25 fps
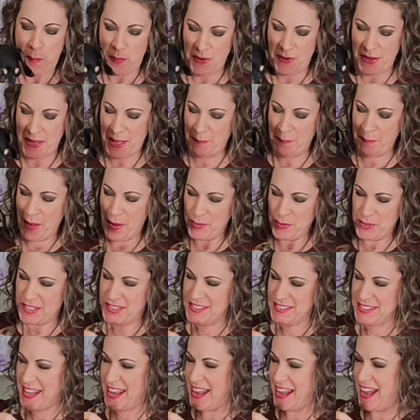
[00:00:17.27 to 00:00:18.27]
bring him out to
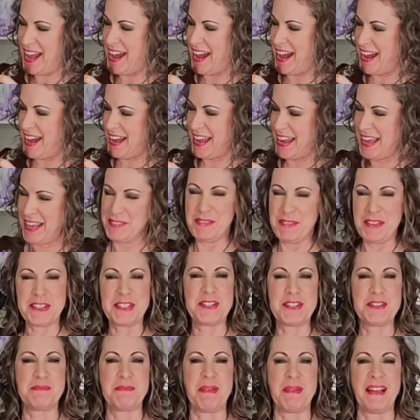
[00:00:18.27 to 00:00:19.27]
say hi.
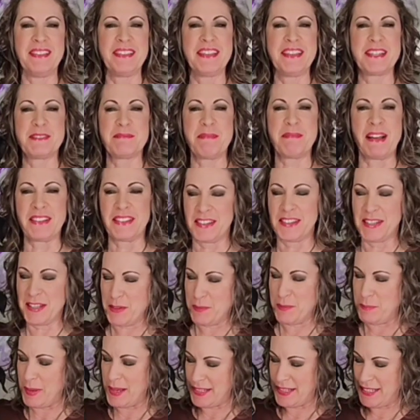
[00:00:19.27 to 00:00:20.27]
Mr. Bentley is my
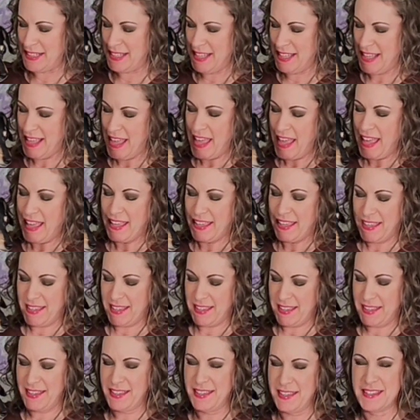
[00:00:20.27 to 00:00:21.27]
little buddy.
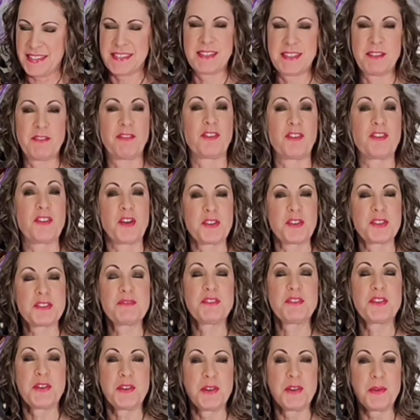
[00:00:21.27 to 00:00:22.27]
He is, for those
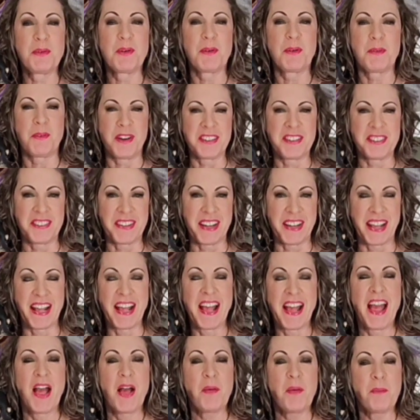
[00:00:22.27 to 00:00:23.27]
of you who were
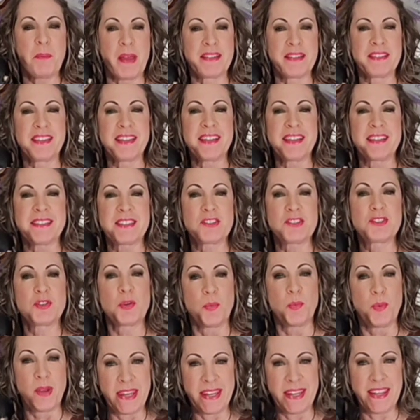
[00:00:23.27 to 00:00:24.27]
wondering, Bentley is a
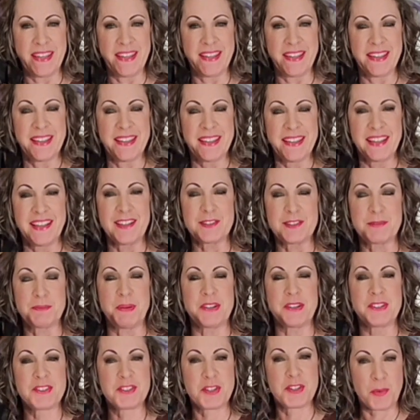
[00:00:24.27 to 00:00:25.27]
Chiweenie. He is
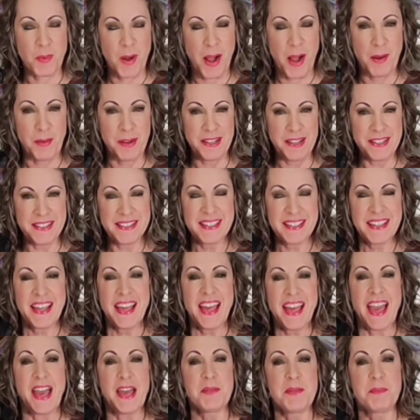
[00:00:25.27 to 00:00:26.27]
part Chihuahua
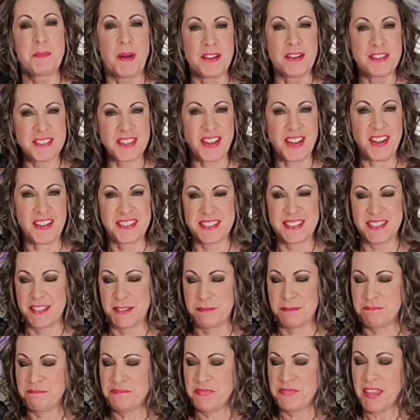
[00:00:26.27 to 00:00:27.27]
and part
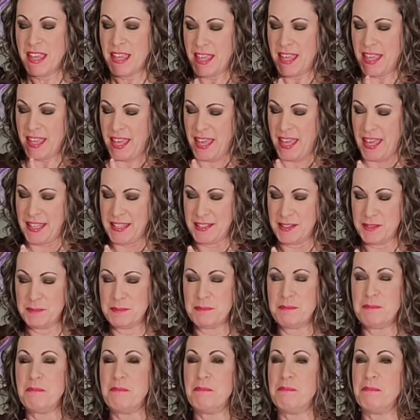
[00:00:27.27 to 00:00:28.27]
Dachshund, and
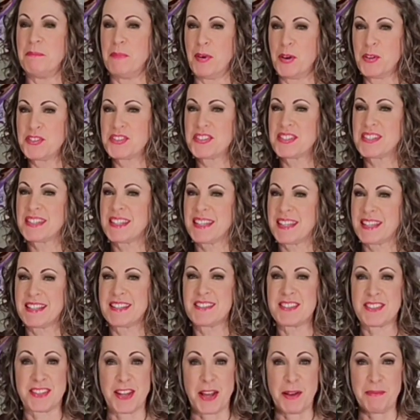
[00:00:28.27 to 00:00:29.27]

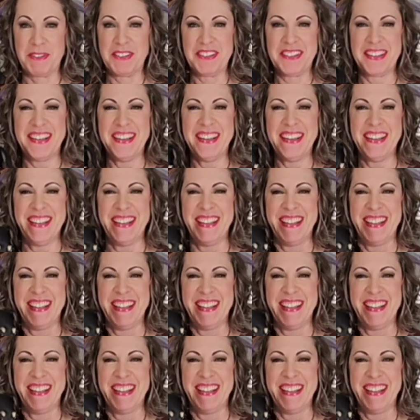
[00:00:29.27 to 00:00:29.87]
mostly stubborn,